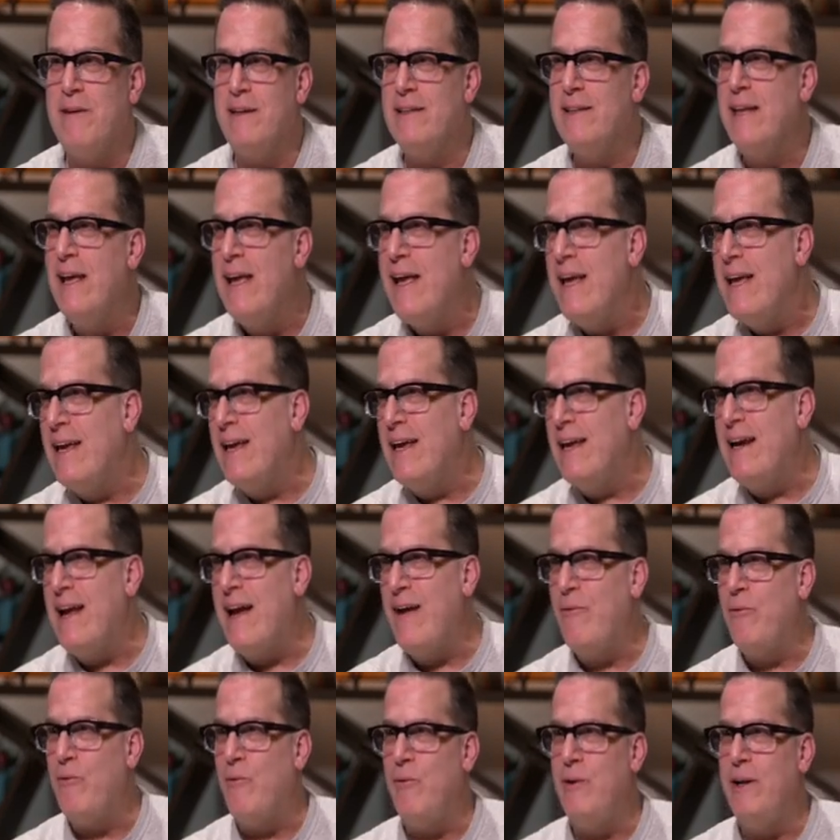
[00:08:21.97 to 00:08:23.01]
but can I
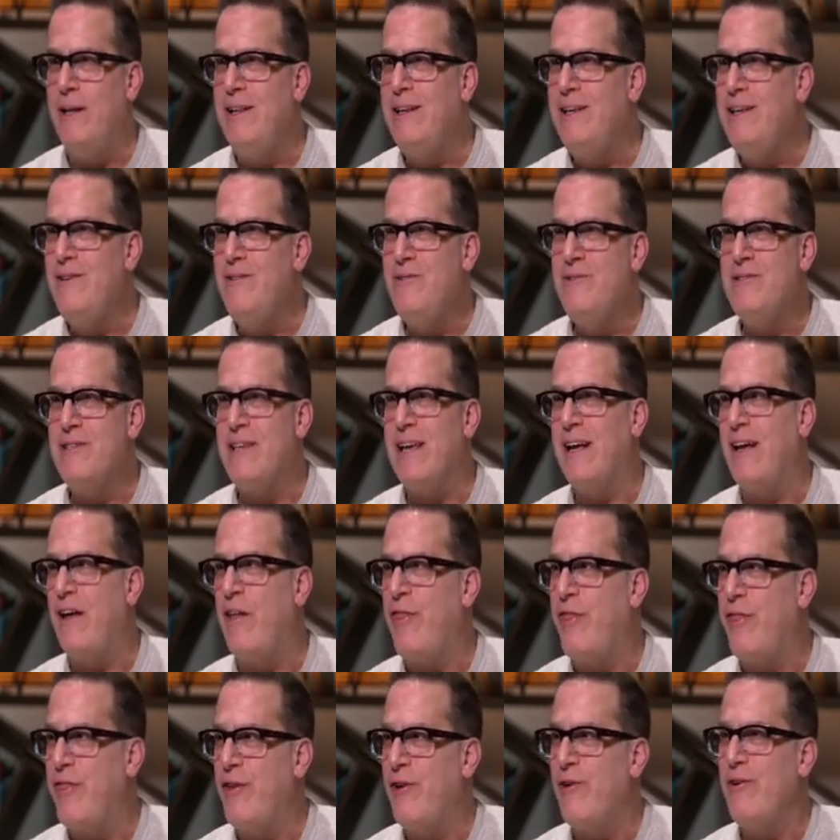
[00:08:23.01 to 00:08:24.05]
really use like a
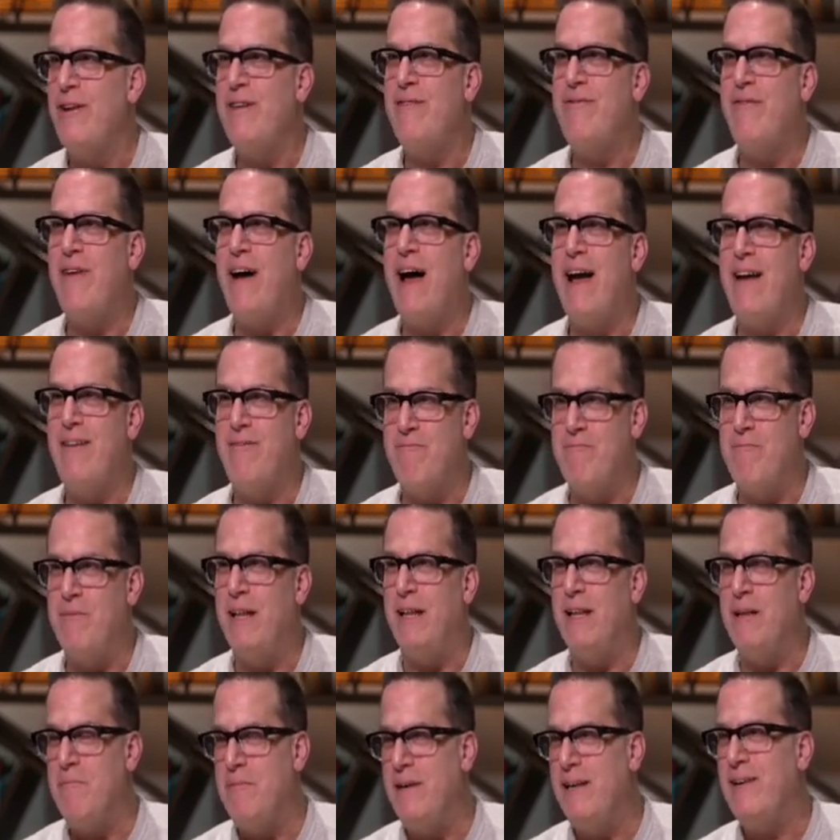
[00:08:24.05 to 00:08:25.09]
35
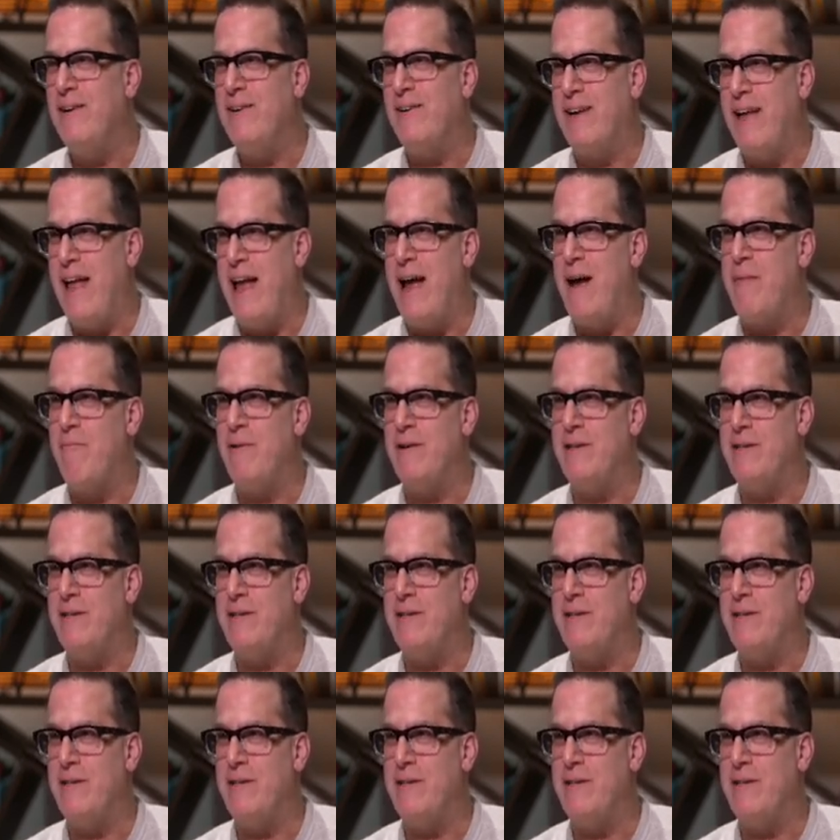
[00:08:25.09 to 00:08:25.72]
millimeter camera